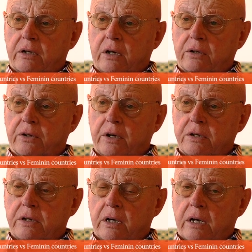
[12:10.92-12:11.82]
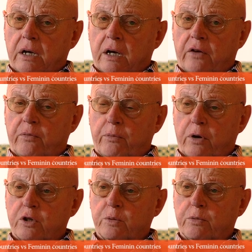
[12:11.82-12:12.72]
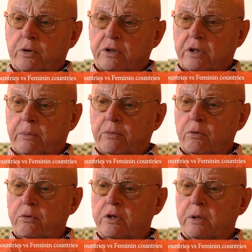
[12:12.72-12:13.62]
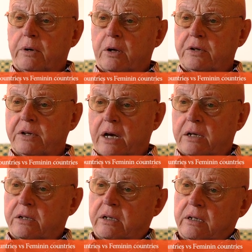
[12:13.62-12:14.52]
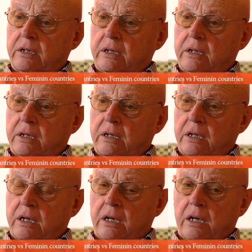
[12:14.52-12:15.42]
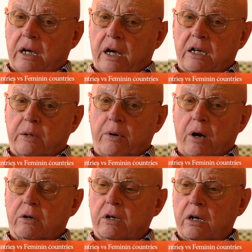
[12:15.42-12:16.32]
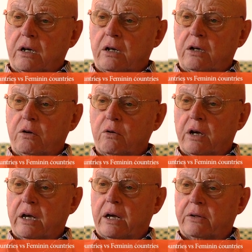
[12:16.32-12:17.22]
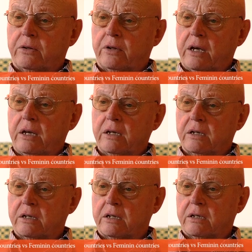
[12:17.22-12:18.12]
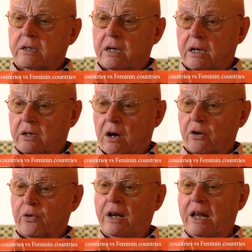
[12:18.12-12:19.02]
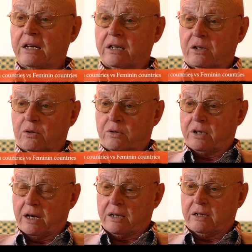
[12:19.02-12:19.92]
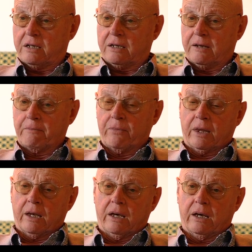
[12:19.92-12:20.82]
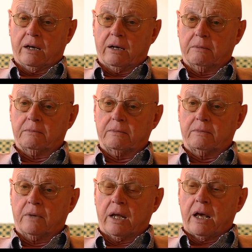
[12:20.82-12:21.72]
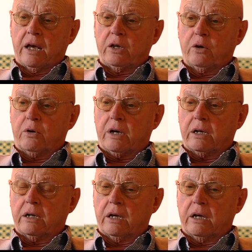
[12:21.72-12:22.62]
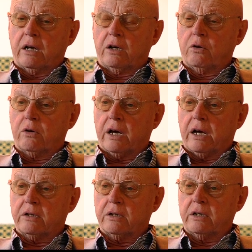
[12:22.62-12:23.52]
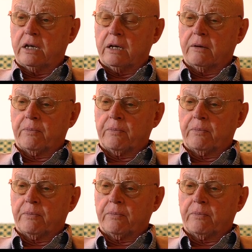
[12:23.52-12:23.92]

countries have much more taboos about sex and about looking at things that are related to sex. You can look at the